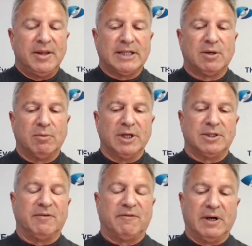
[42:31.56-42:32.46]
a real
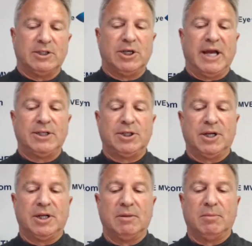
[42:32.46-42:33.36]
differentiation
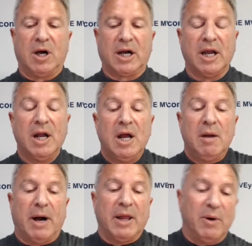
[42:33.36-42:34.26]
in the market.
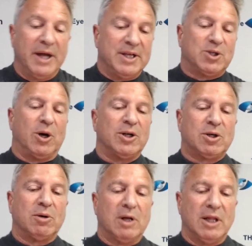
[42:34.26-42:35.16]
By the way, this
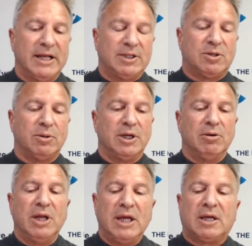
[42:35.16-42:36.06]
also relates to a
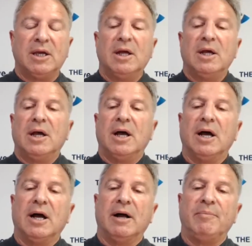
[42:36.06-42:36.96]
unique
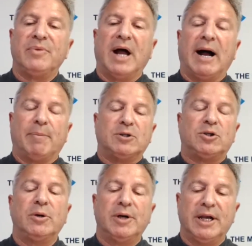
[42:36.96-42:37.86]

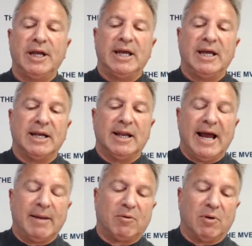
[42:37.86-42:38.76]
opportunity in
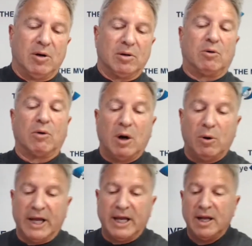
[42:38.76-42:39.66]
lab-grown
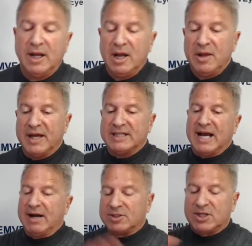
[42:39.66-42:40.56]
growing that's
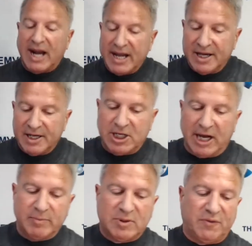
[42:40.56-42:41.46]
outside of the
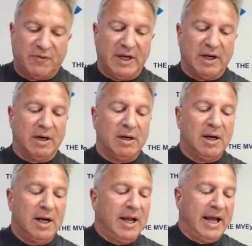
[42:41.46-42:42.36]
gem sphere,
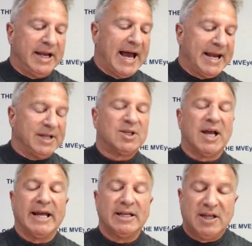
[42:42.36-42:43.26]
and that is
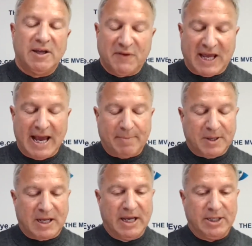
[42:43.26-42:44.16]
scientific
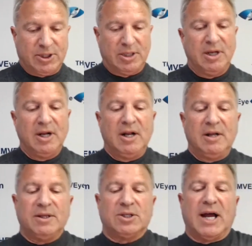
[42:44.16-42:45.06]
application.
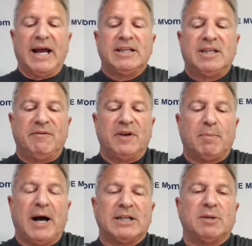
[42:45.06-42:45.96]
The scientific
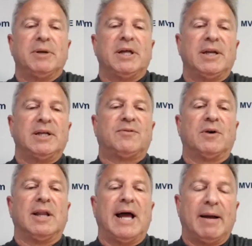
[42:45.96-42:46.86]
possibilities for
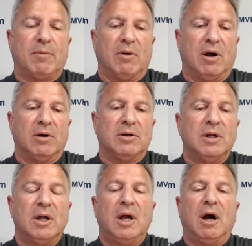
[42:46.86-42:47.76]
lab-grown
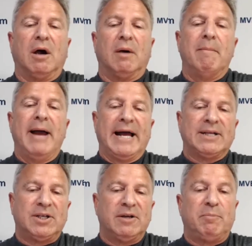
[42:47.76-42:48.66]
are
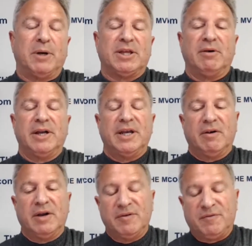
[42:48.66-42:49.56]
massive, but they're in
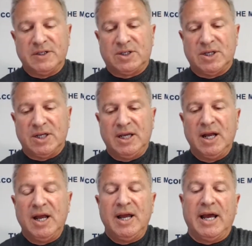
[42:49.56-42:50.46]
their infancy,
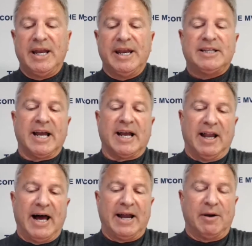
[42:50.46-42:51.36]
and they take a
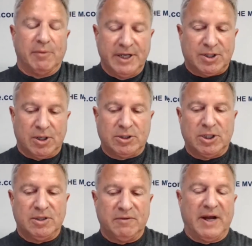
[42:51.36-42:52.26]
lot of research
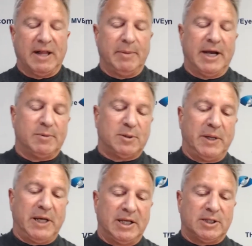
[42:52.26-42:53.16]
and development. I'm
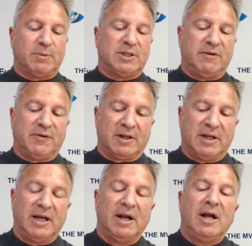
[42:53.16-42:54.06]
speaking
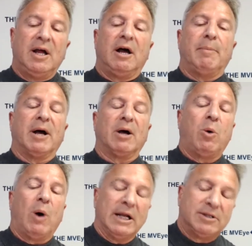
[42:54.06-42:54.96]
specifically about
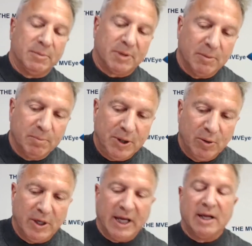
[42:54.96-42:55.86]
quantum
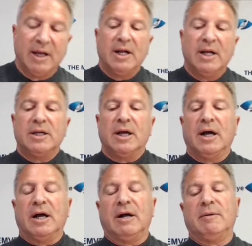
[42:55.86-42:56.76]
computing,
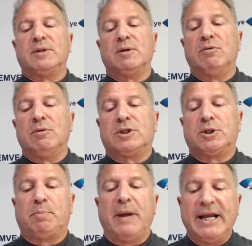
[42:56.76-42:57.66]

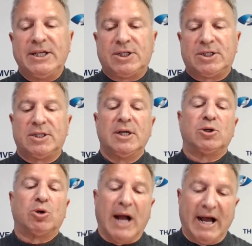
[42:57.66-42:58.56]
space
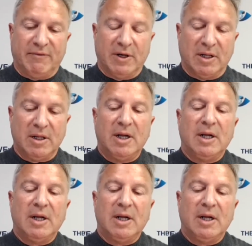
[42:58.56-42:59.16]
travel,